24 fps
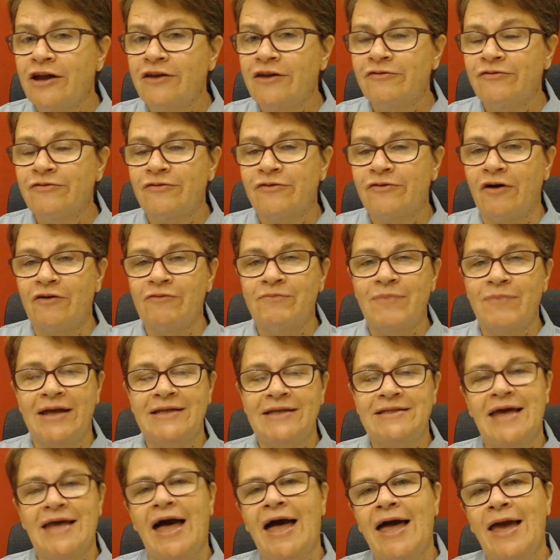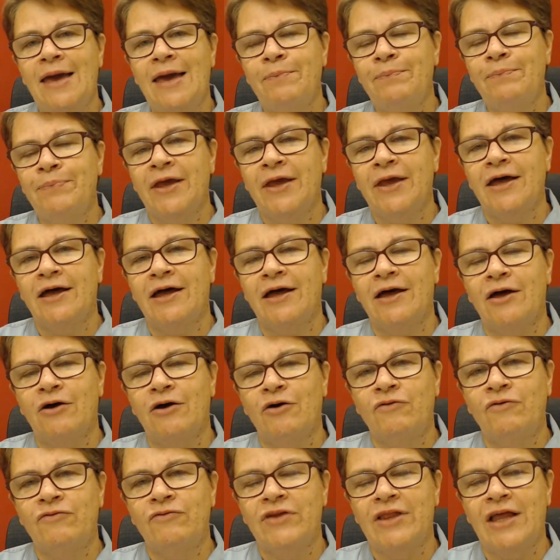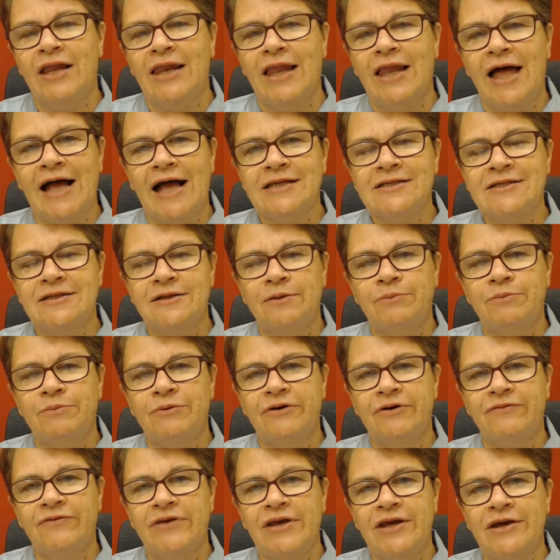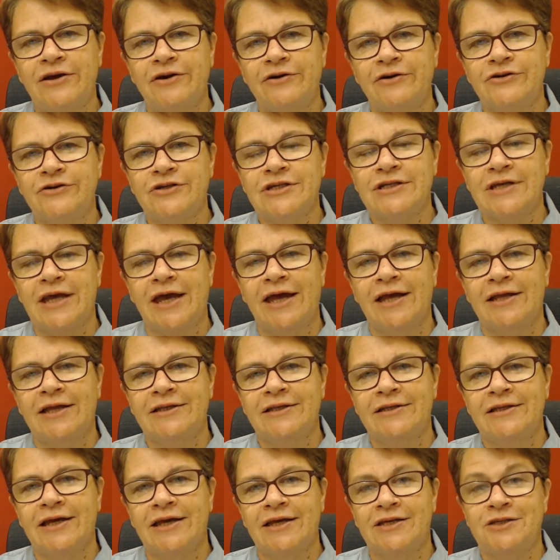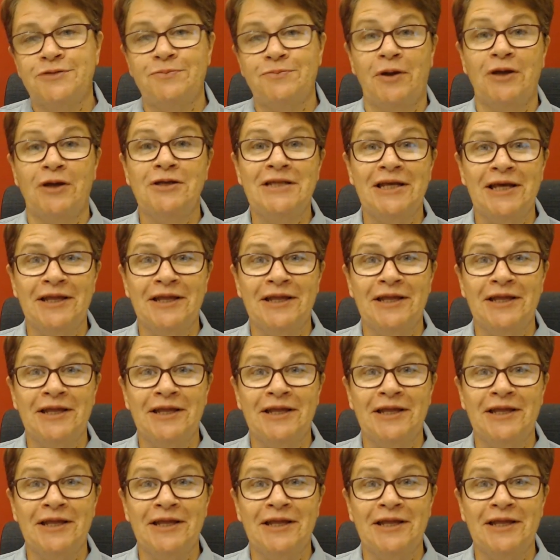of, of my time uh, over the last number of years and uh, especially